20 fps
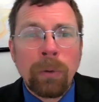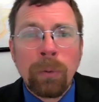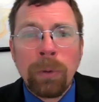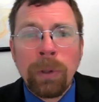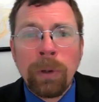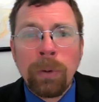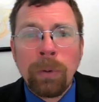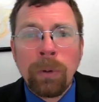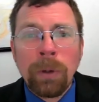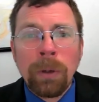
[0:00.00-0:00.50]

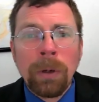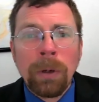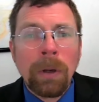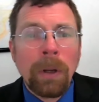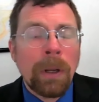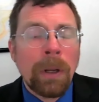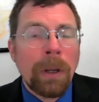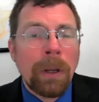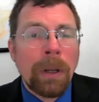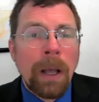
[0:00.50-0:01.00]
there were
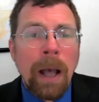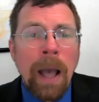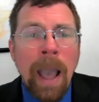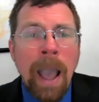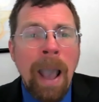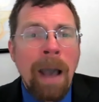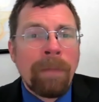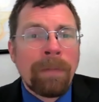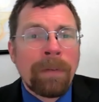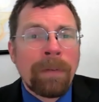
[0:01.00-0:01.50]
a
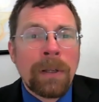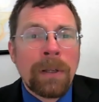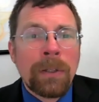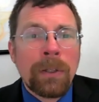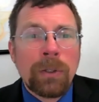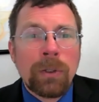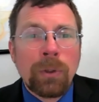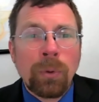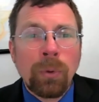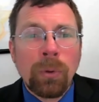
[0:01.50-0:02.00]
half a dozen
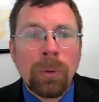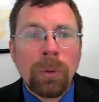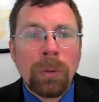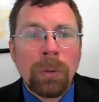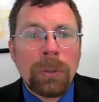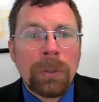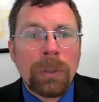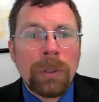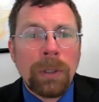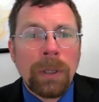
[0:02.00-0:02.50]

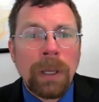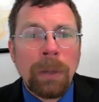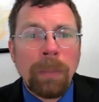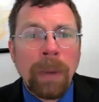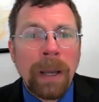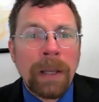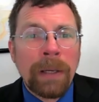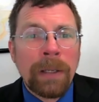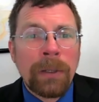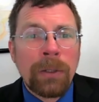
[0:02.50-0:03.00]
schools in
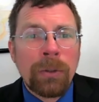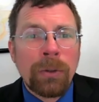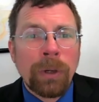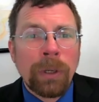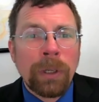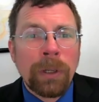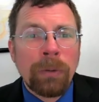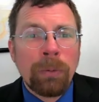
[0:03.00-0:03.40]
my district.